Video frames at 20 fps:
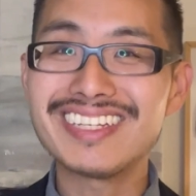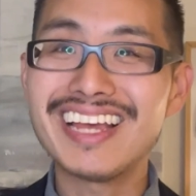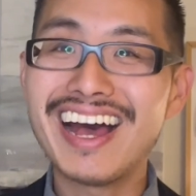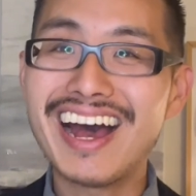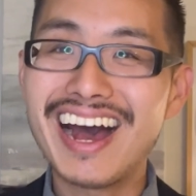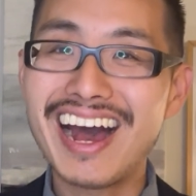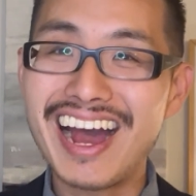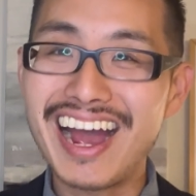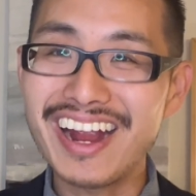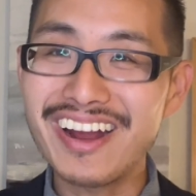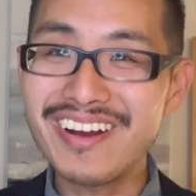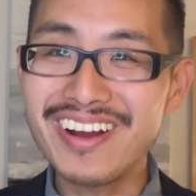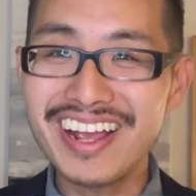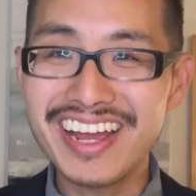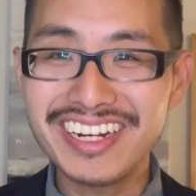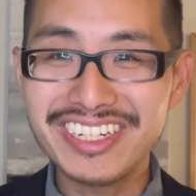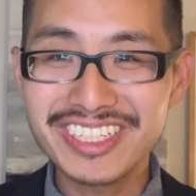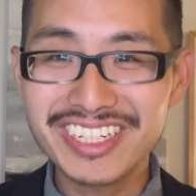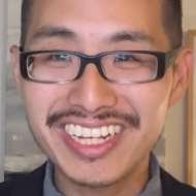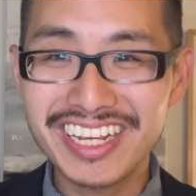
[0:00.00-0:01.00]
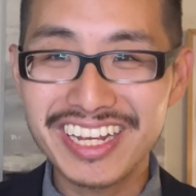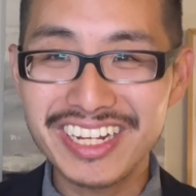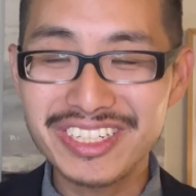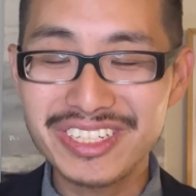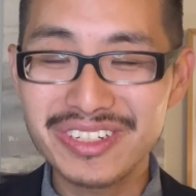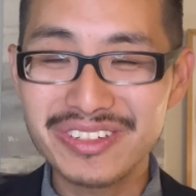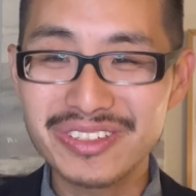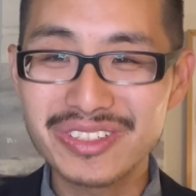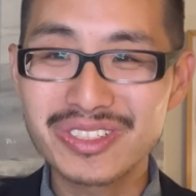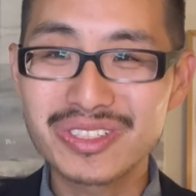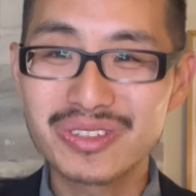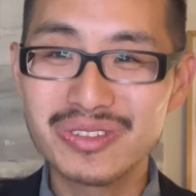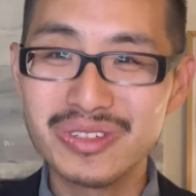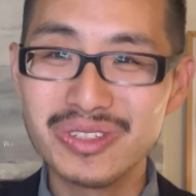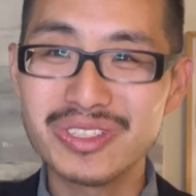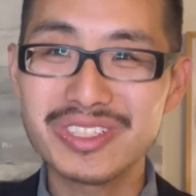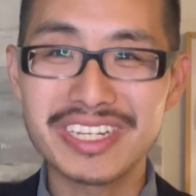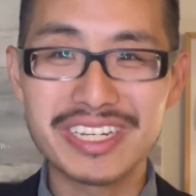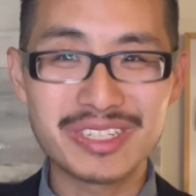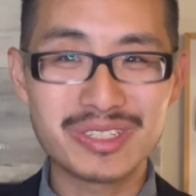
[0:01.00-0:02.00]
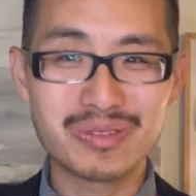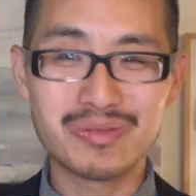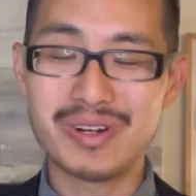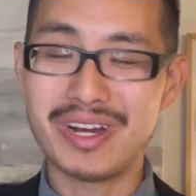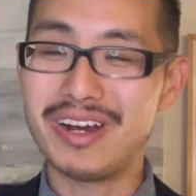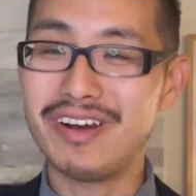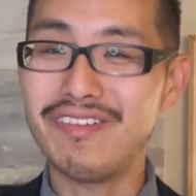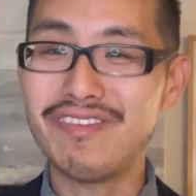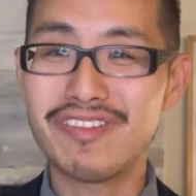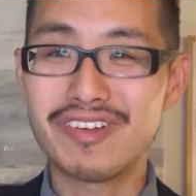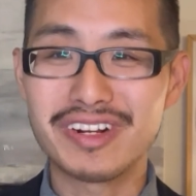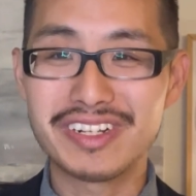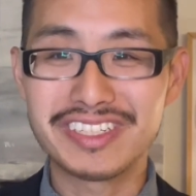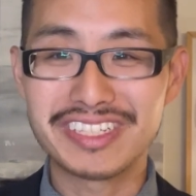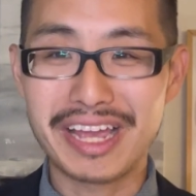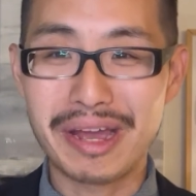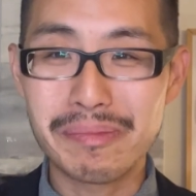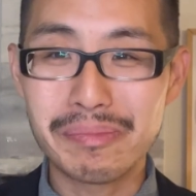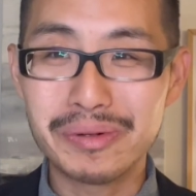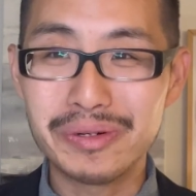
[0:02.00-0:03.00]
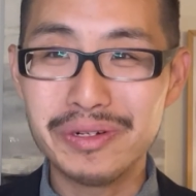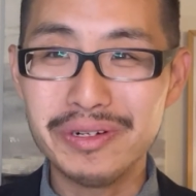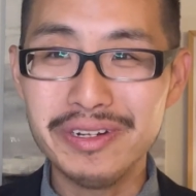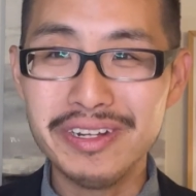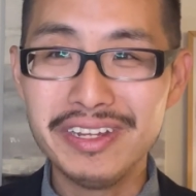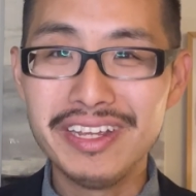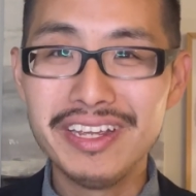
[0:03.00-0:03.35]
higher educational schools as well. For example,